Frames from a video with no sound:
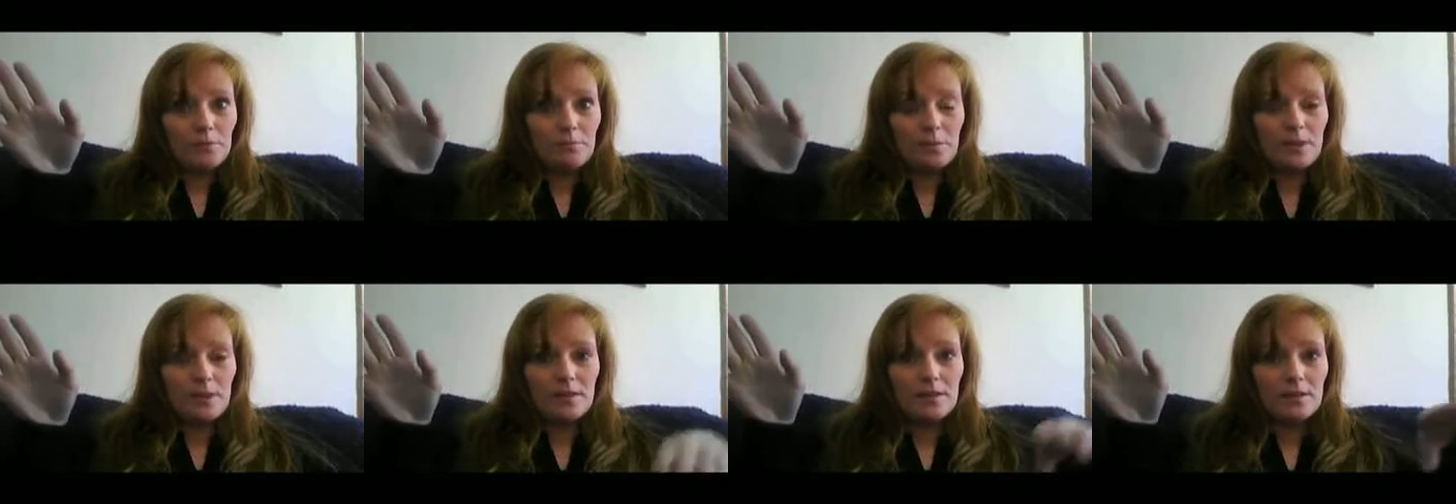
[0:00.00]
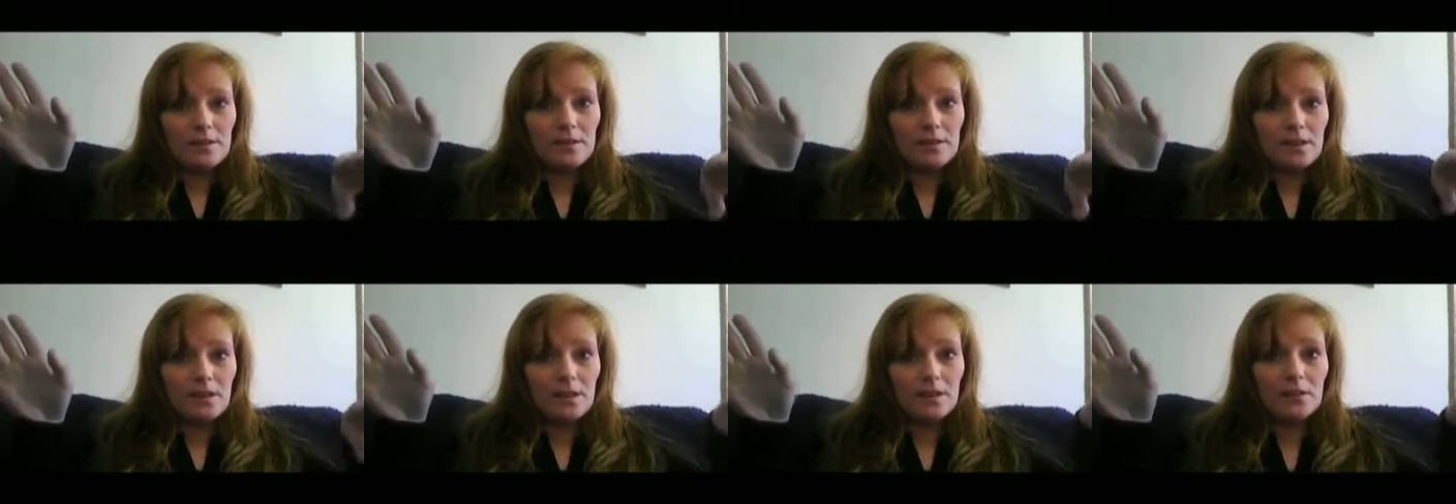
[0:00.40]

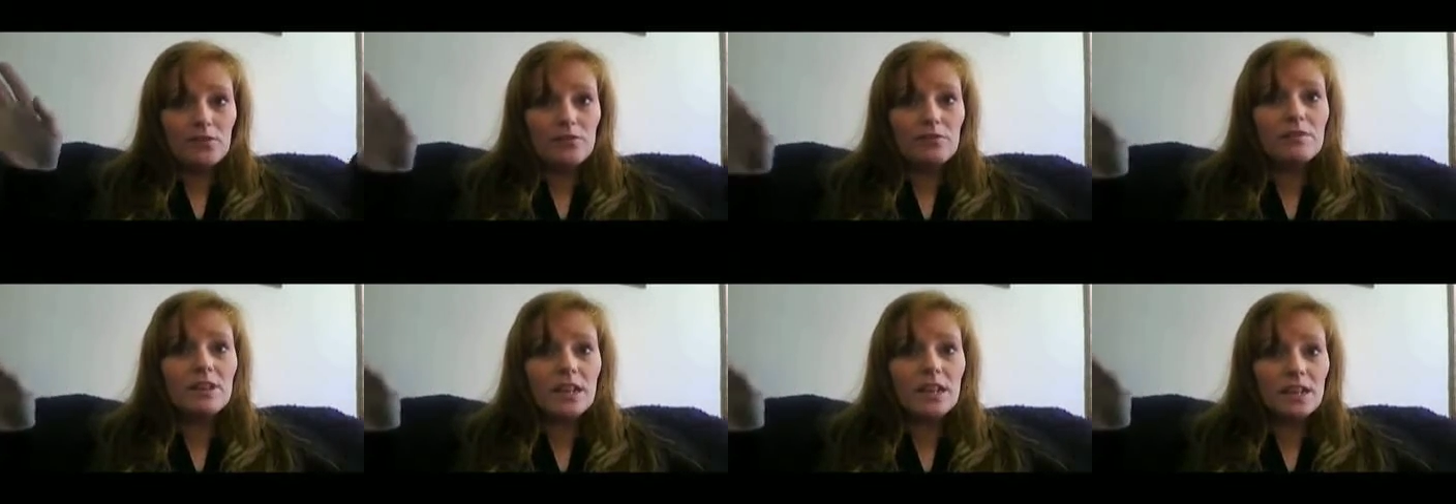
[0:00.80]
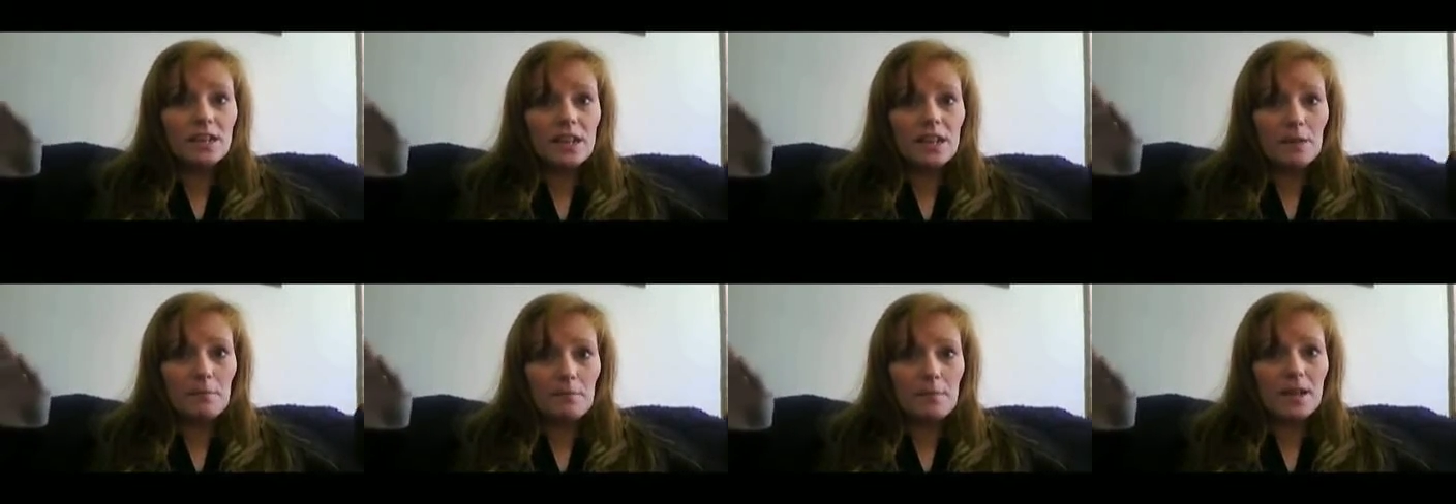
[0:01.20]
because it
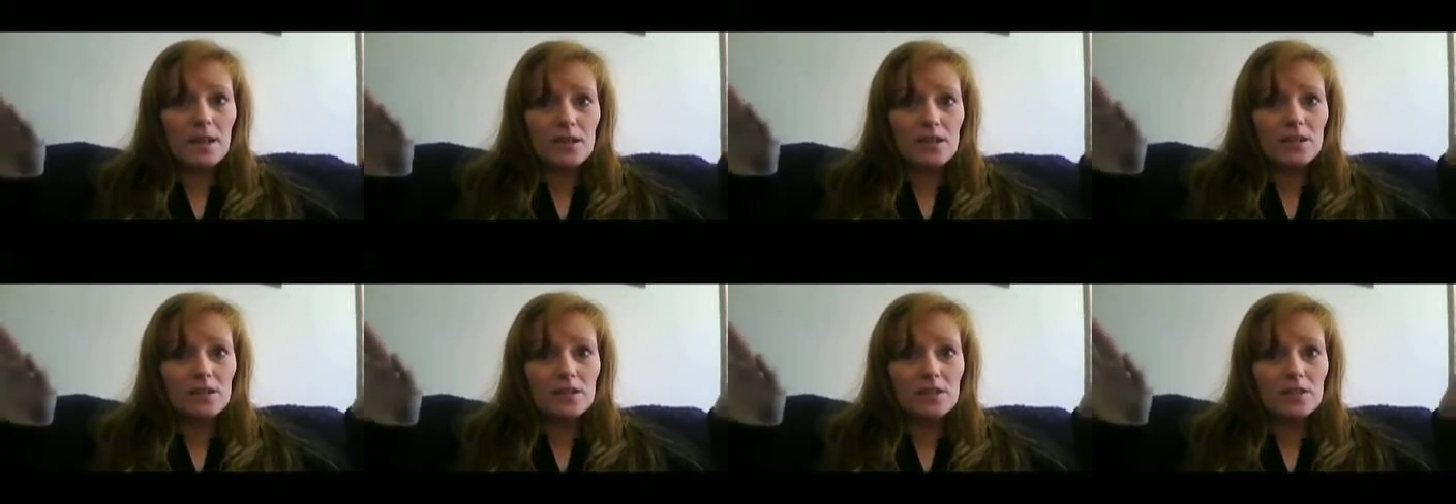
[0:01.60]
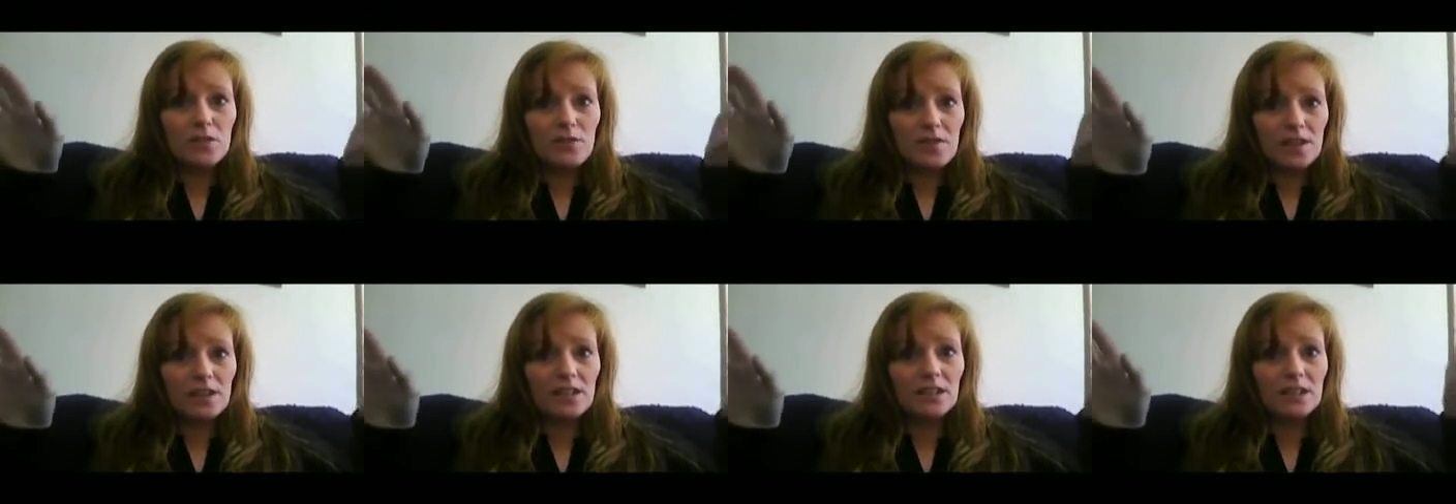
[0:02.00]
really makes
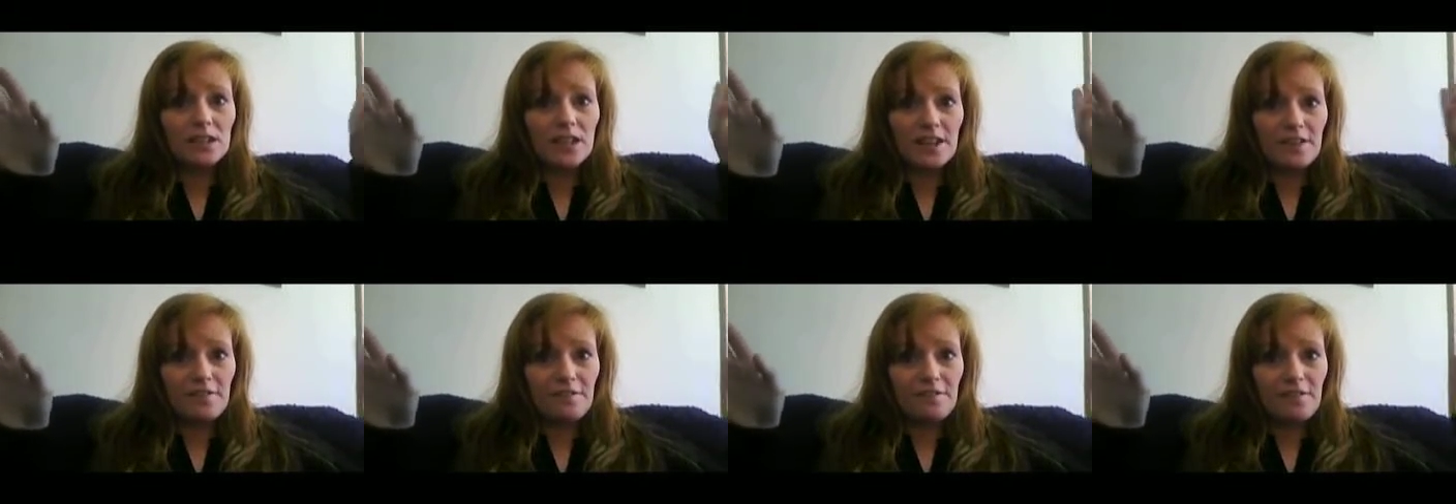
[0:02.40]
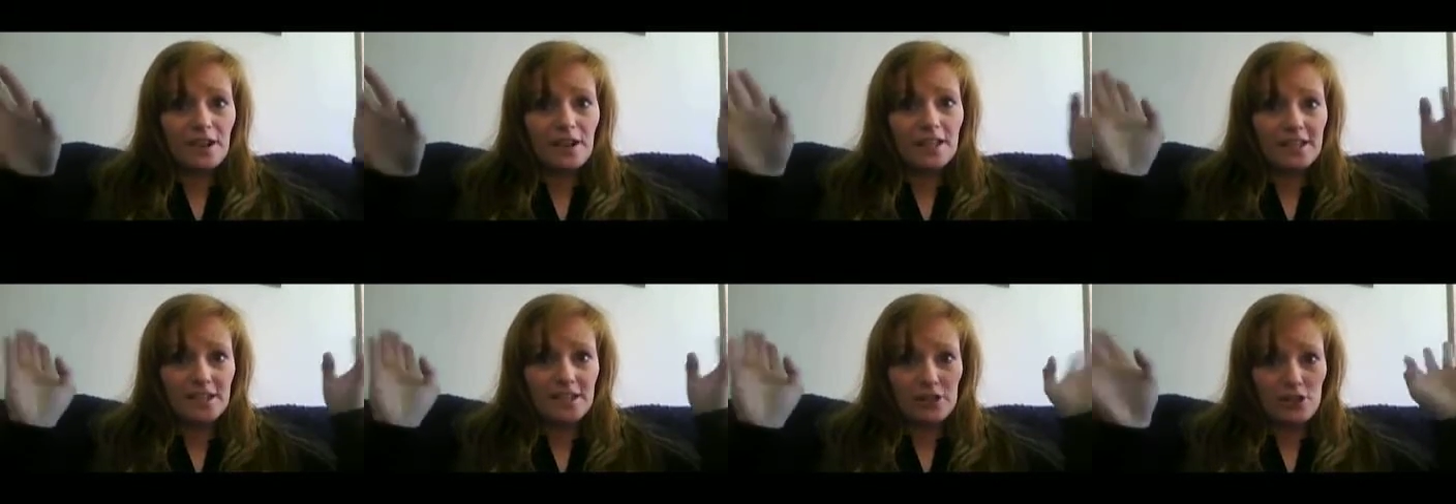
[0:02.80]
you feel like
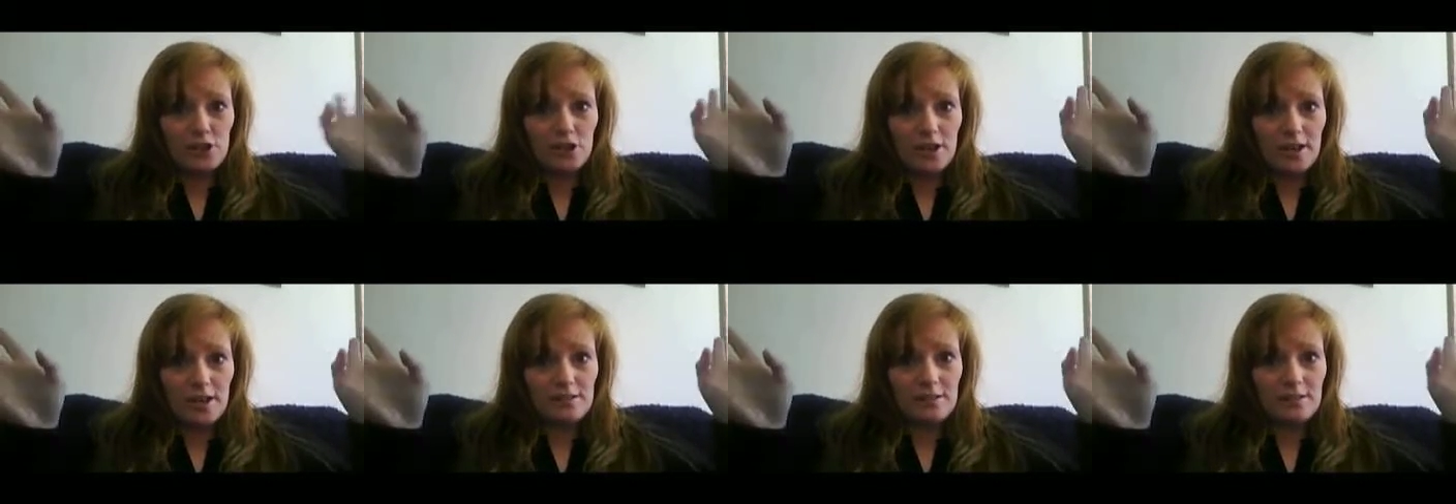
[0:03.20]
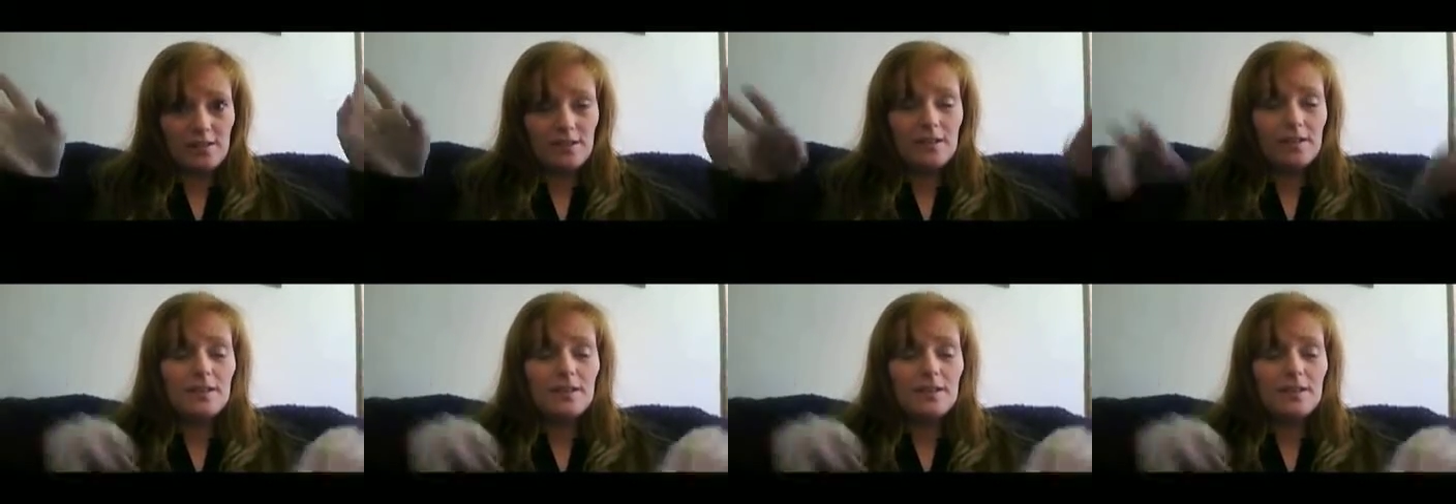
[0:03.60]
fucking shit.